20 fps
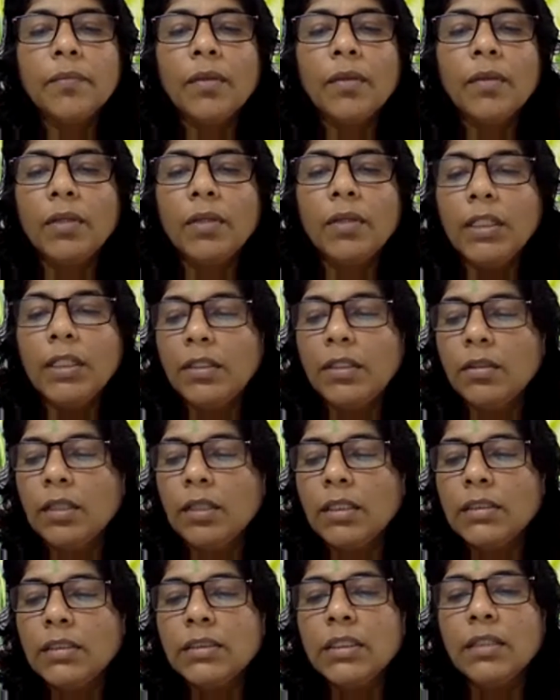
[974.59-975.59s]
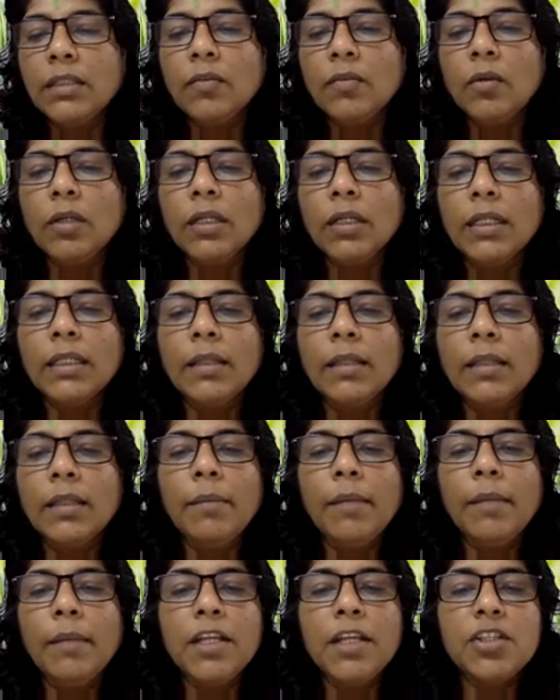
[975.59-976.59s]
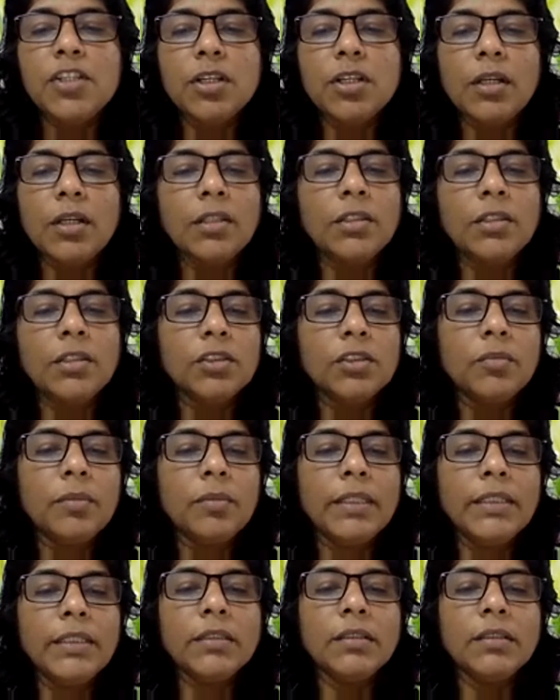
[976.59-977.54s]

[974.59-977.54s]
we need to consider what are the major instruments